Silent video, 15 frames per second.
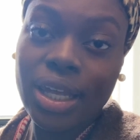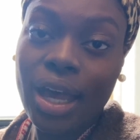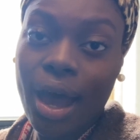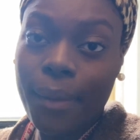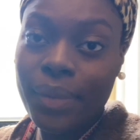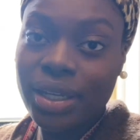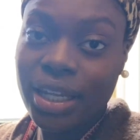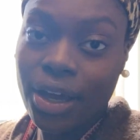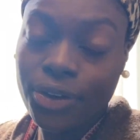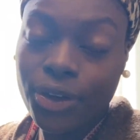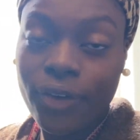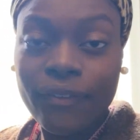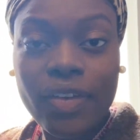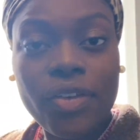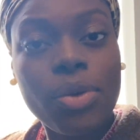comment down your
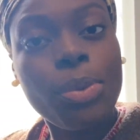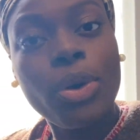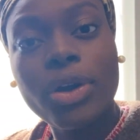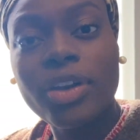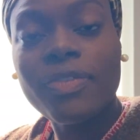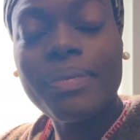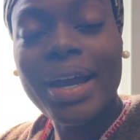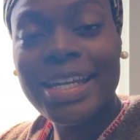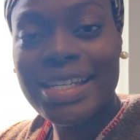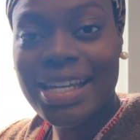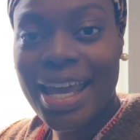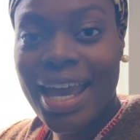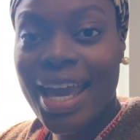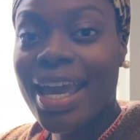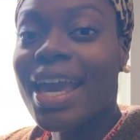favorite part of my
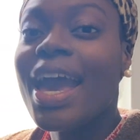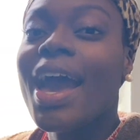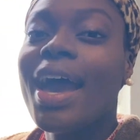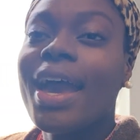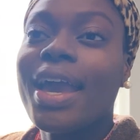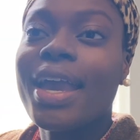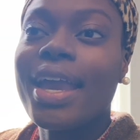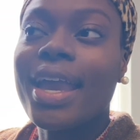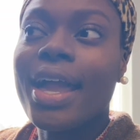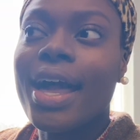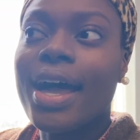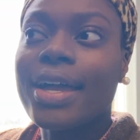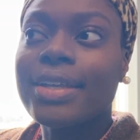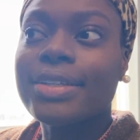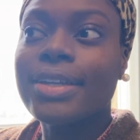day.
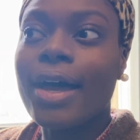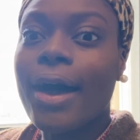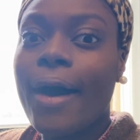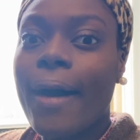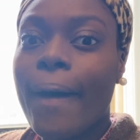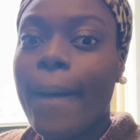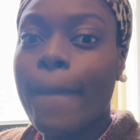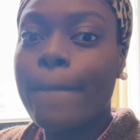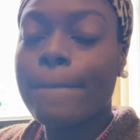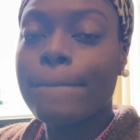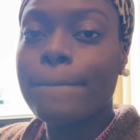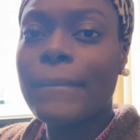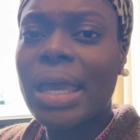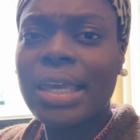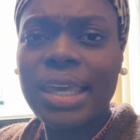And
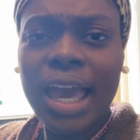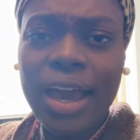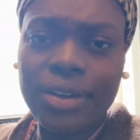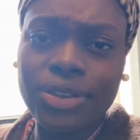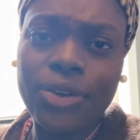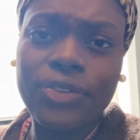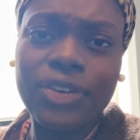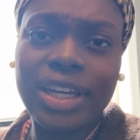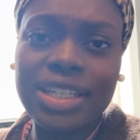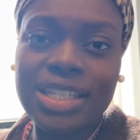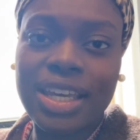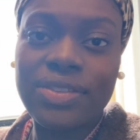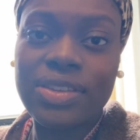yeah, don't forget to give